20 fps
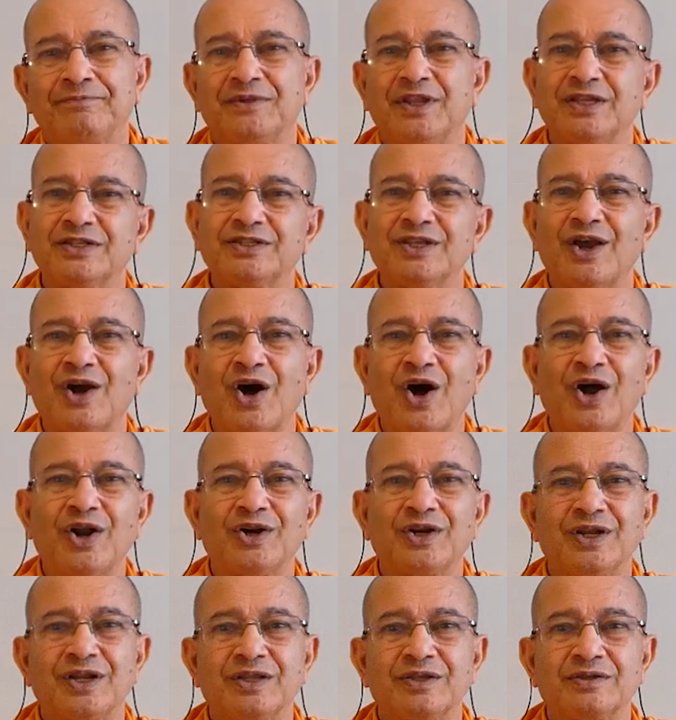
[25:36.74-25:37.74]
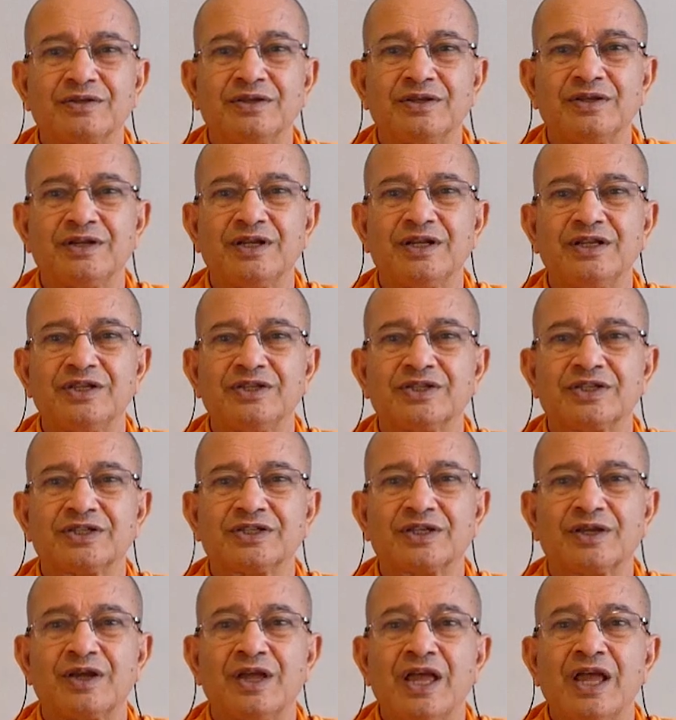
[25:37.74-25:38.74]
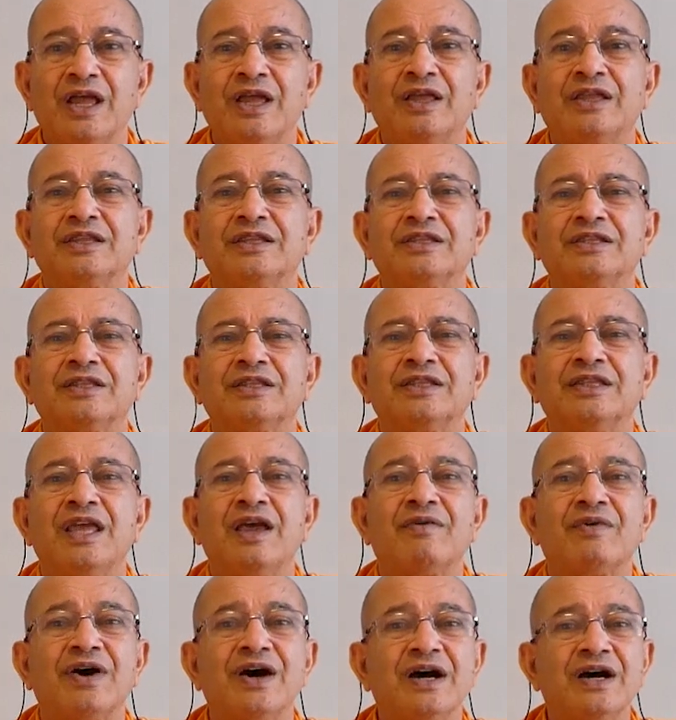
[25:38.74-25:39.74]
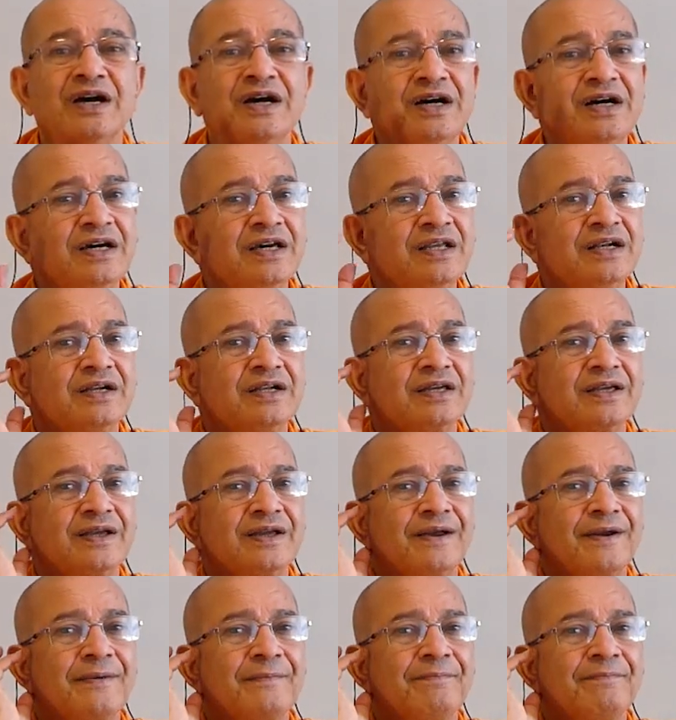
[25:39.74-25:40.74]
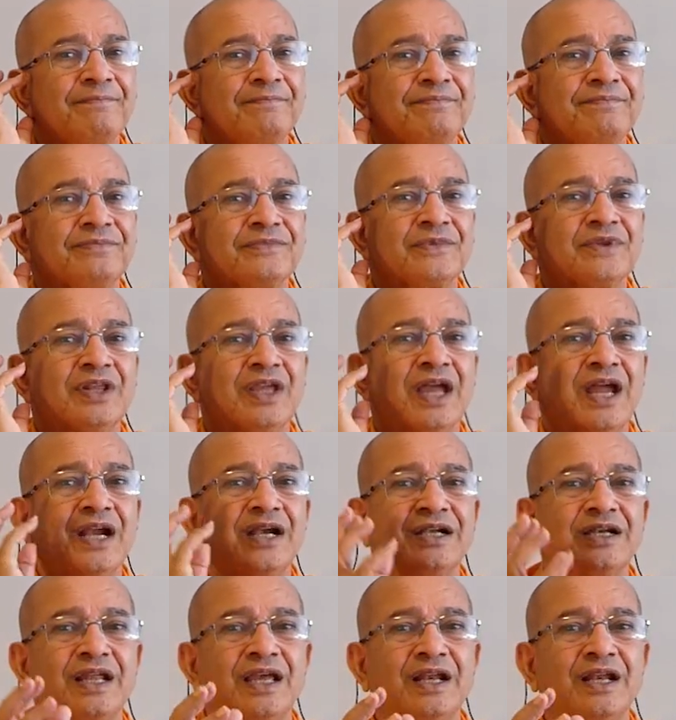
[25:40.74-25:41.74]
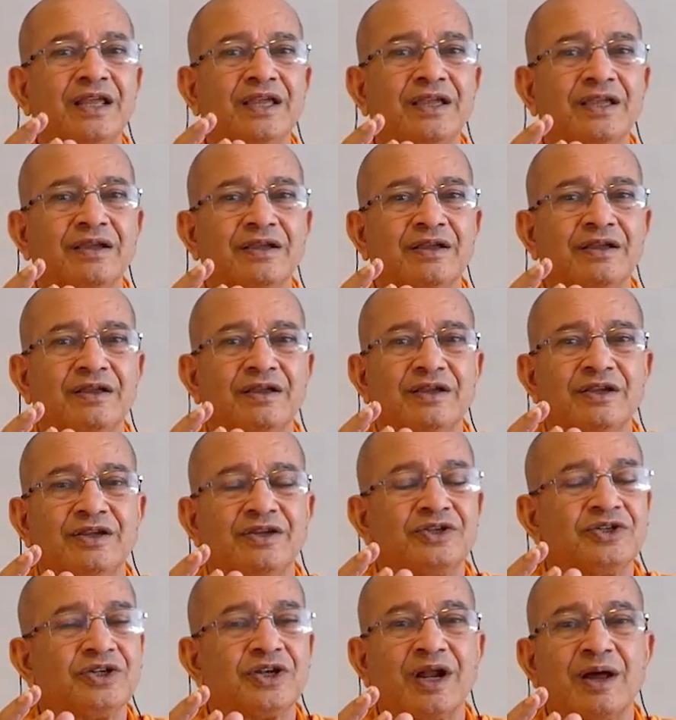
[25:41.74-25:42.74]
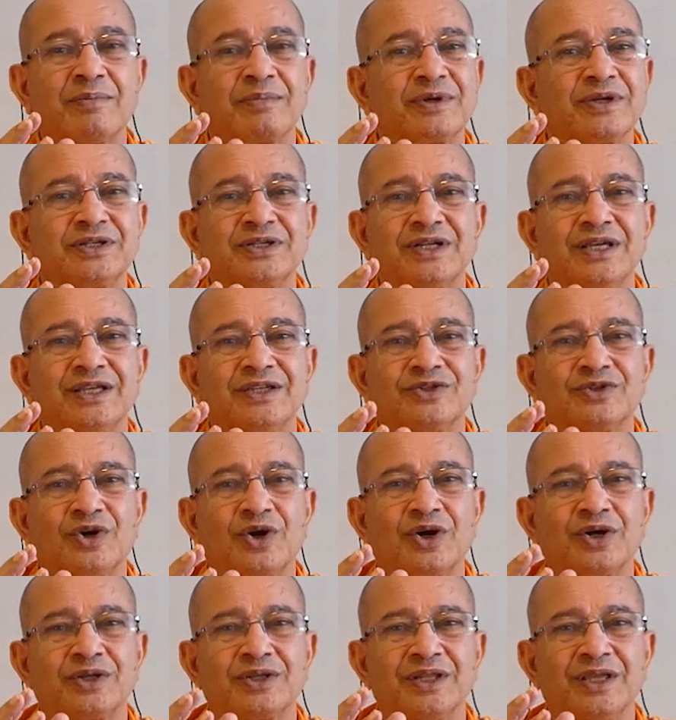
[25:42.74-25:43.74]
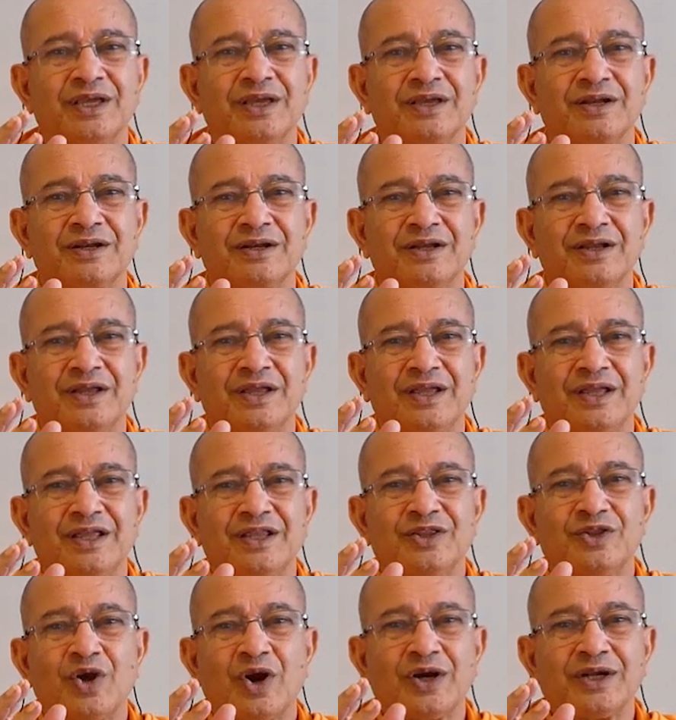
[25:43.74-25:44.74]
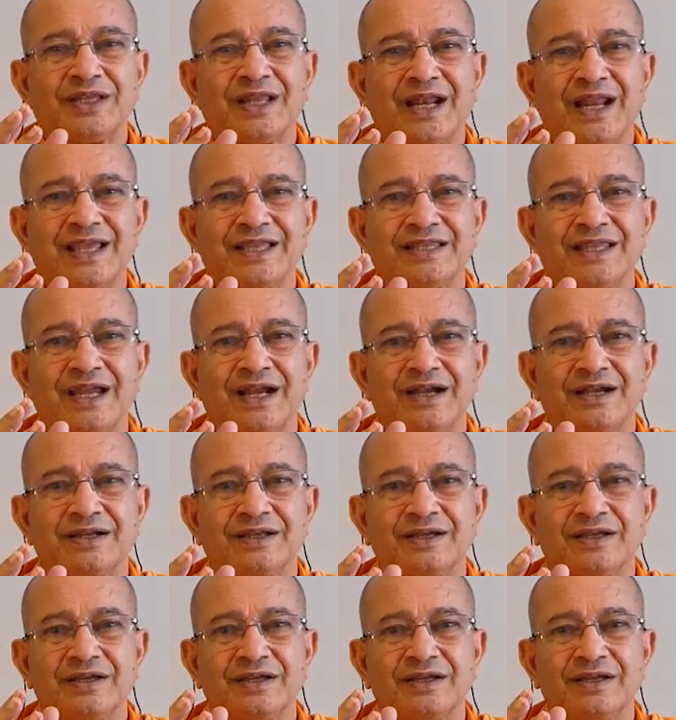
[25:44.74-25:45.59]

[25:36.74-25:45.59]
They say all religions. They've heard and telling Sri Ramakrishna is not there. Not like that.